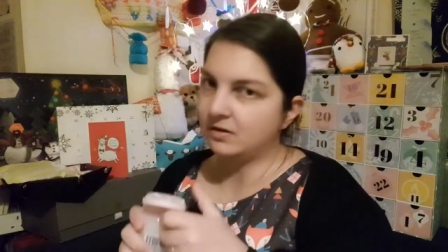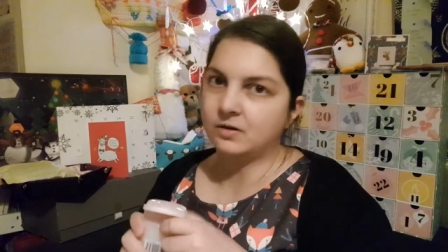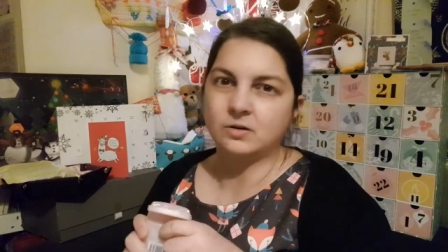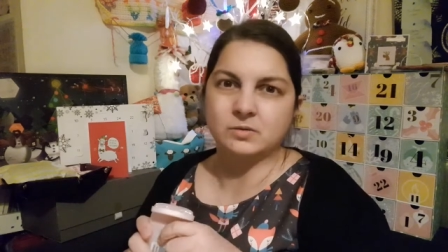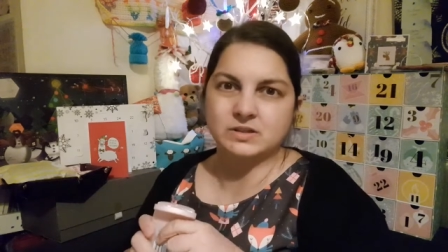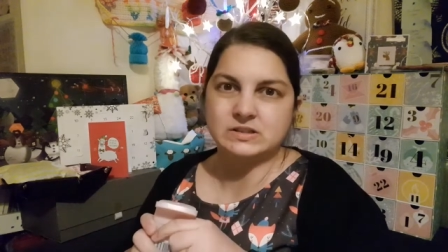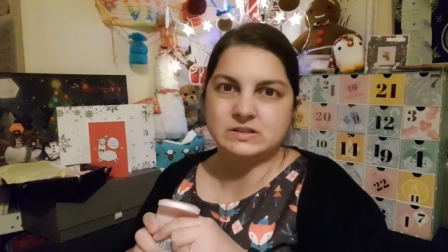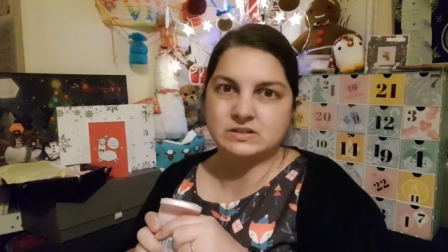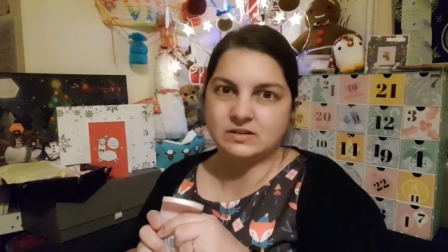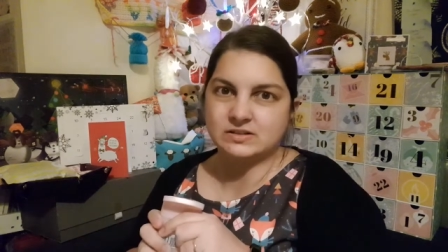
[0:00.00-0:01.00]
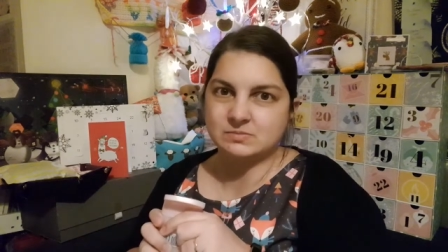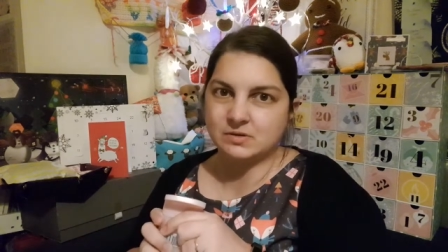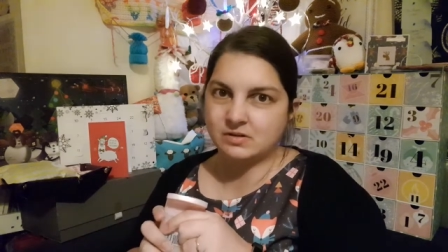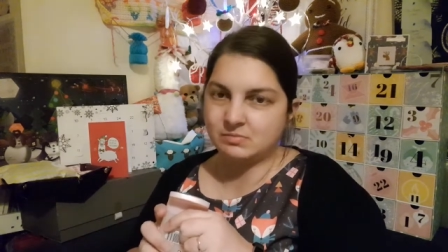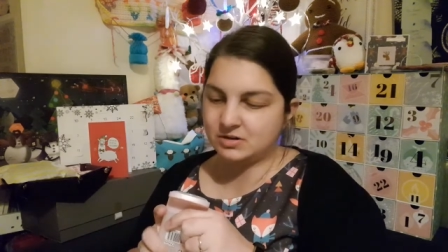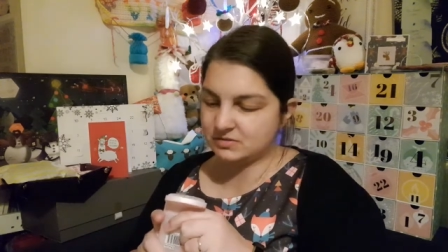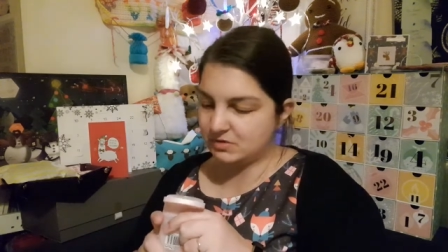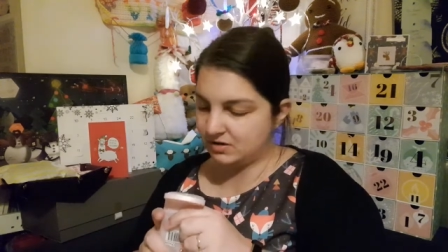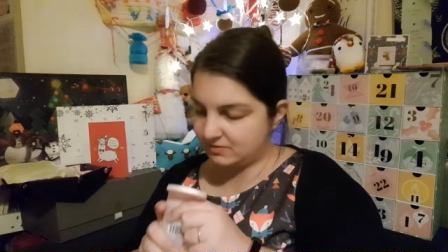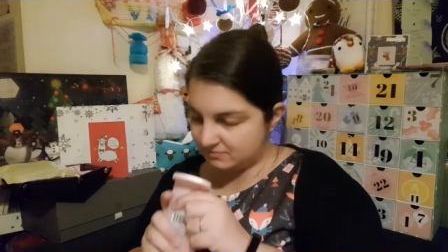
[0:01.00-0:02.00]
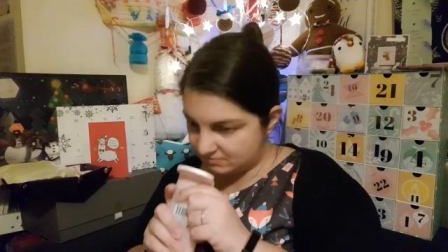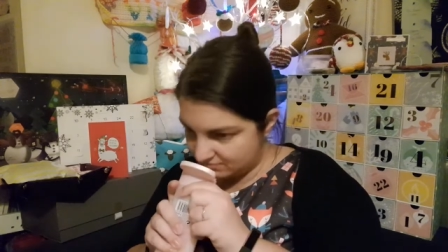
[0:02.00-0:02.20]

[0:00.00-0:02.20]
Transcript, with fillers: Oh, it does smell like marshmallow.